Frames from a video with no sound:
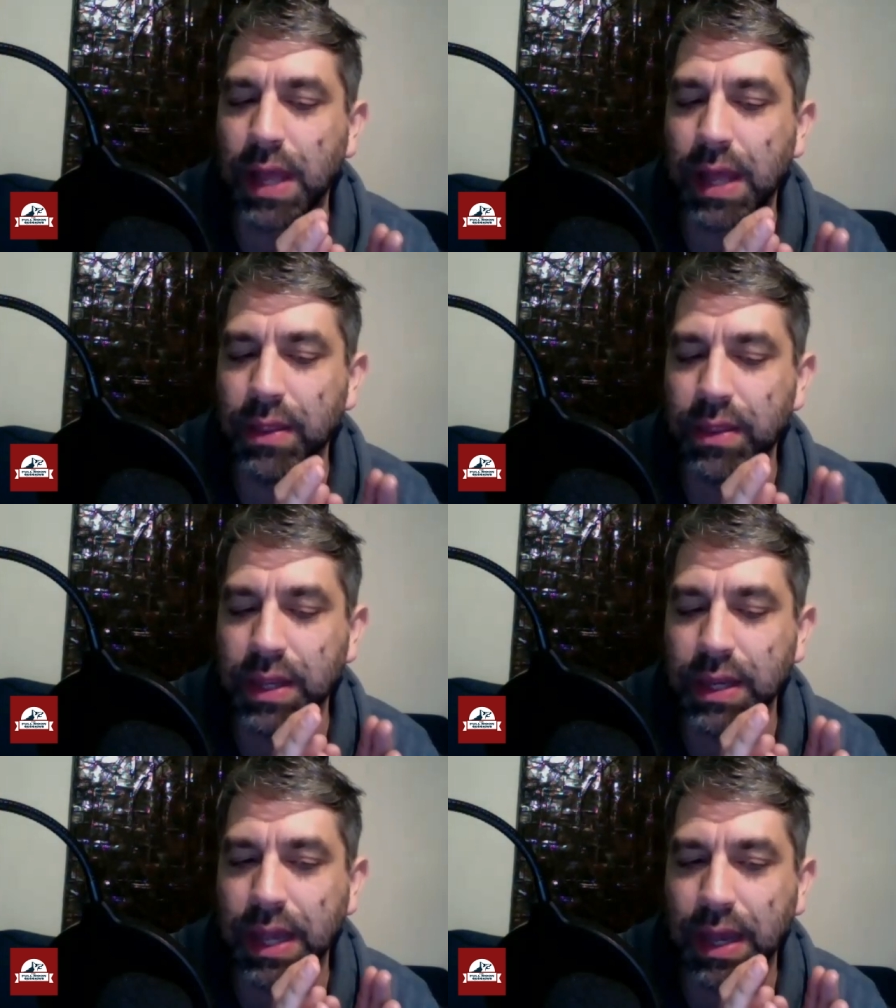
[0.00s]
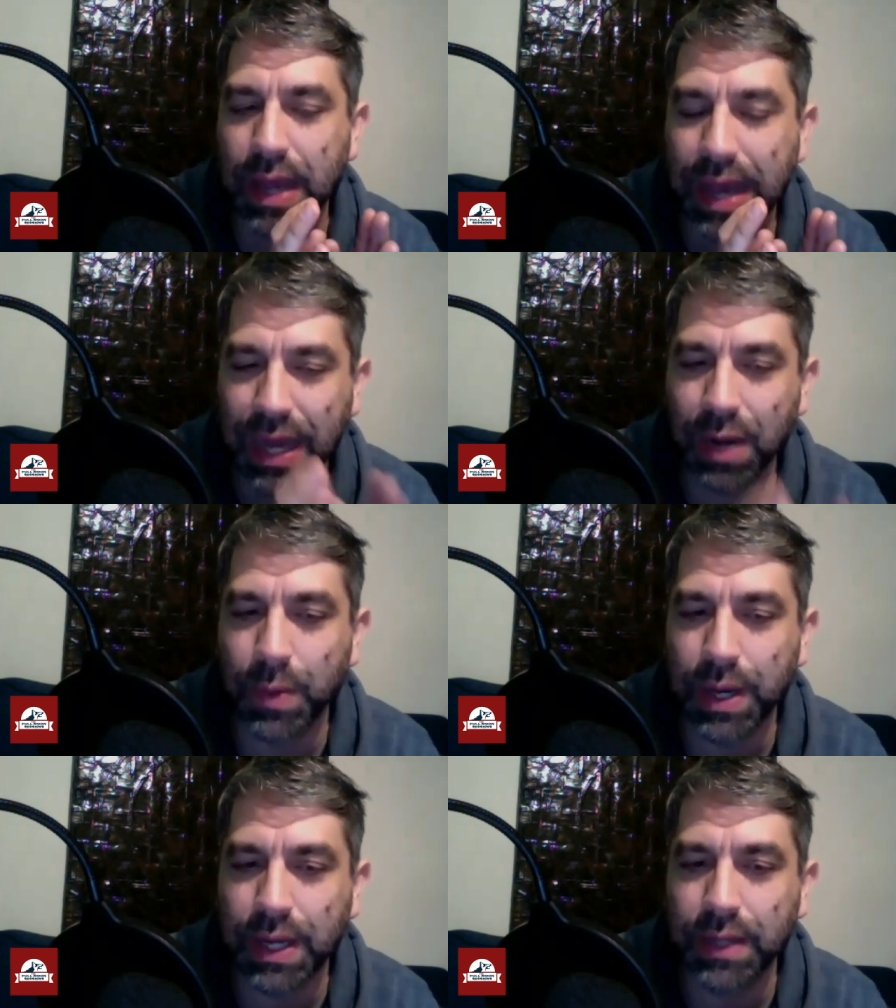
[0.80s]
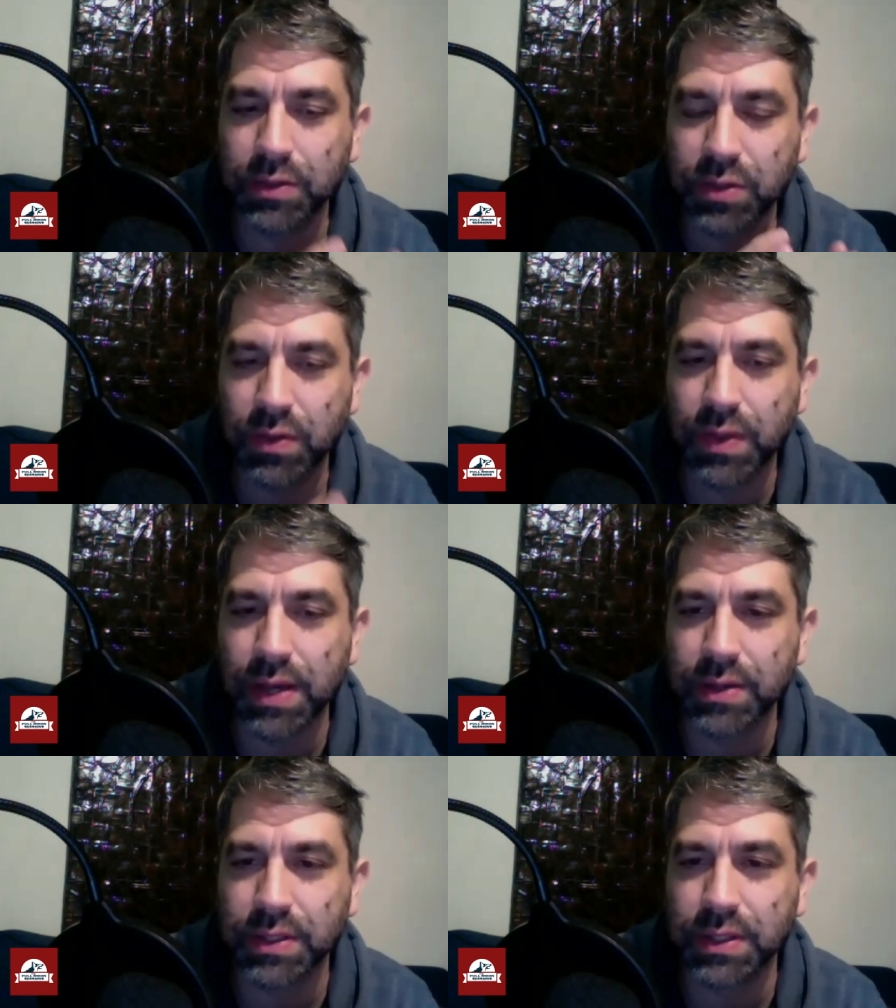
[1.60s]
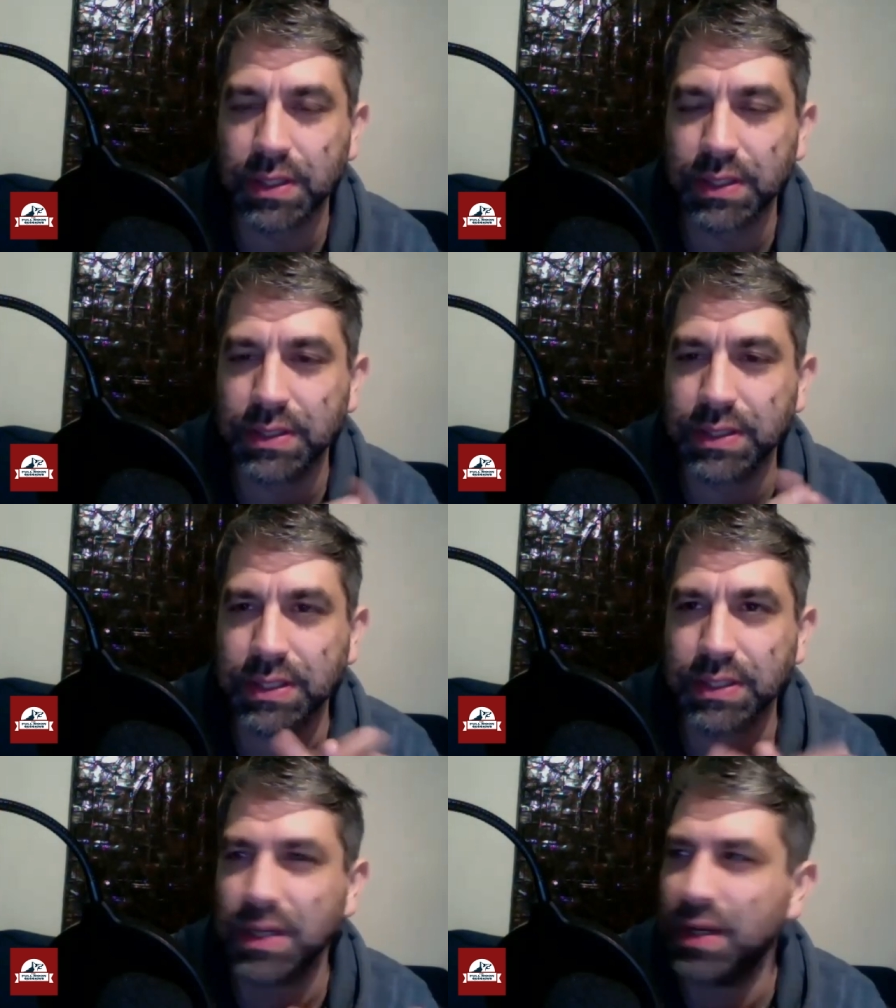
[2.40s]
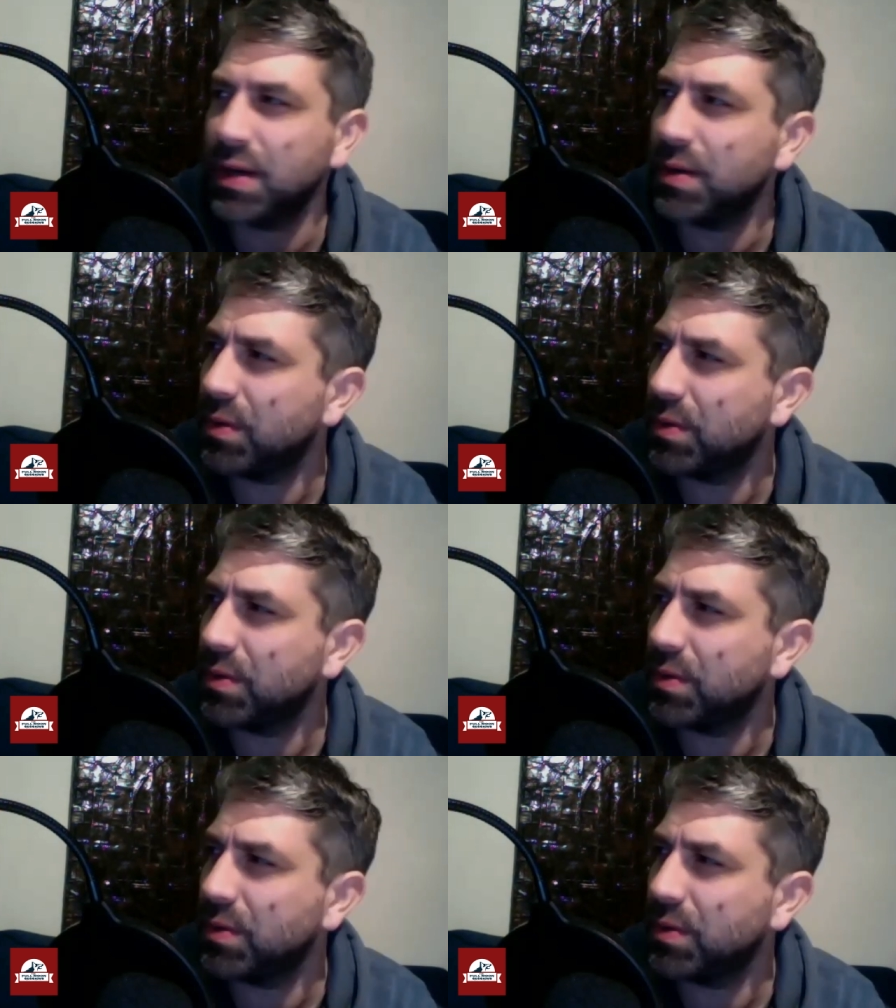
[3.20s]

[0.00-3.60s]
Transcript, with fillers: the Halloween 2000 and uh,